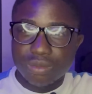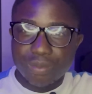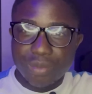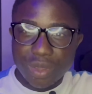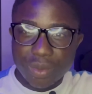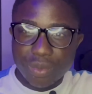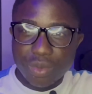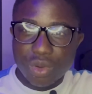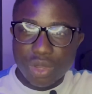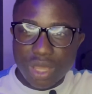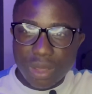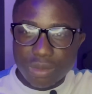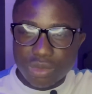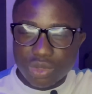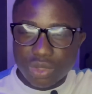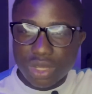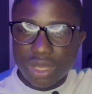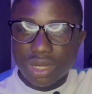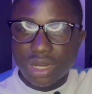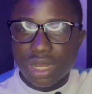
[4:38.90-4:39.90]
people came
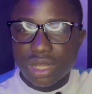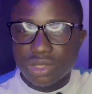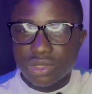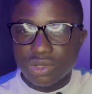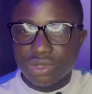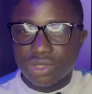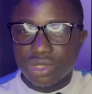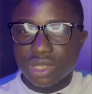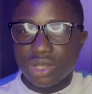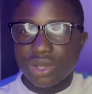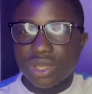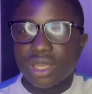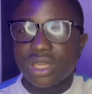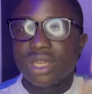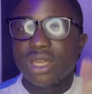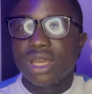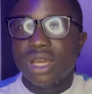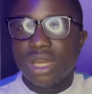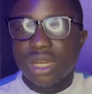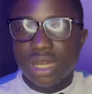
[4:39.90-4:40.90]
together to say, okay,
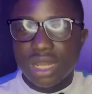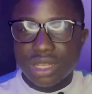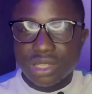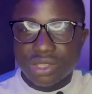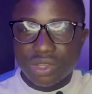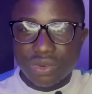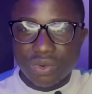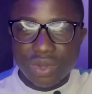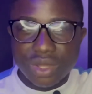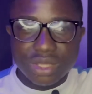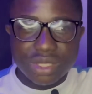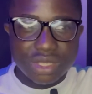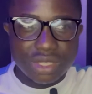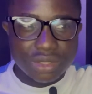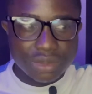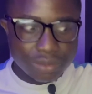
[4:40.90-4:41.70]
let's create